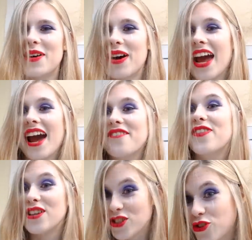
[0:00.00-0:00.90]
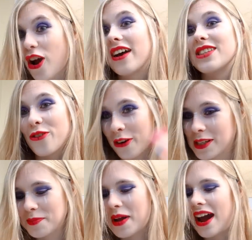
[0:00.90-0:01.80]
I have the struts, Chris
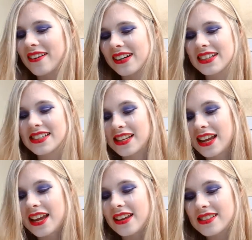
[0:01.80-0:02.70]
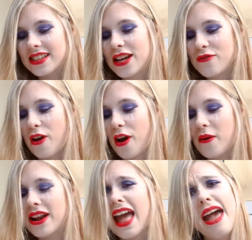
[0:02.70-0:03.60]
Barris, Skid Row
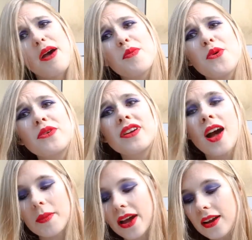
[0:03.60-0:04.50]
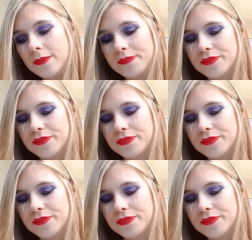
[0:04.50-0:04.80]
and Airborne coming up.